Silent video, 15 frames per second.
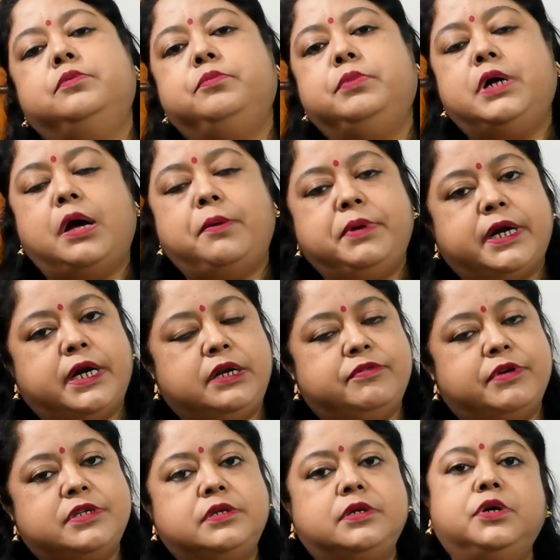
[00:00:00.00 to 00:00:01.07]
Gram negative
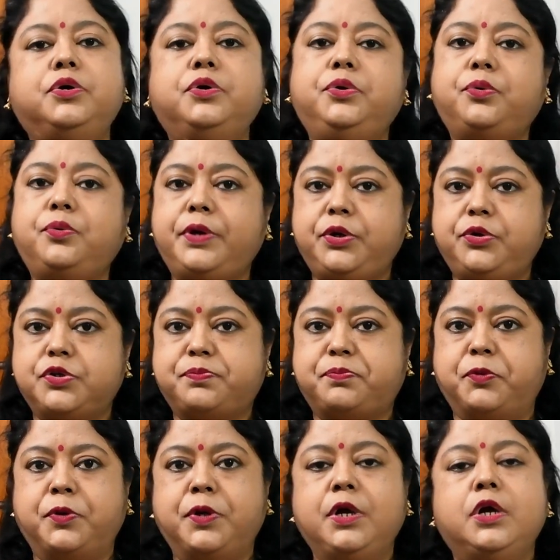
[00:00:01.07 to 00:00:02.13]
have no
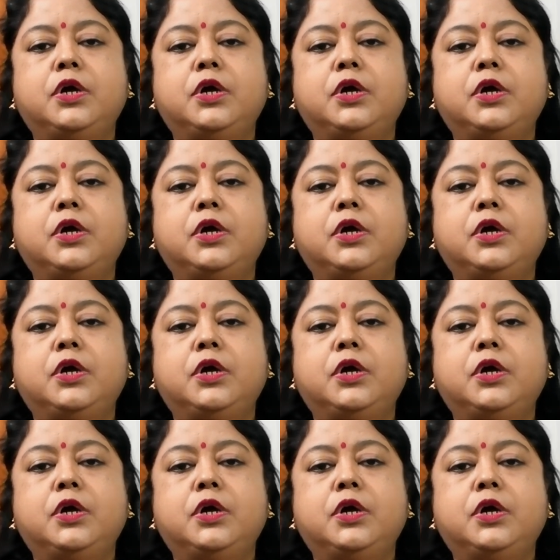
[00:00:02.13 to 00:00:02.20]
endospore.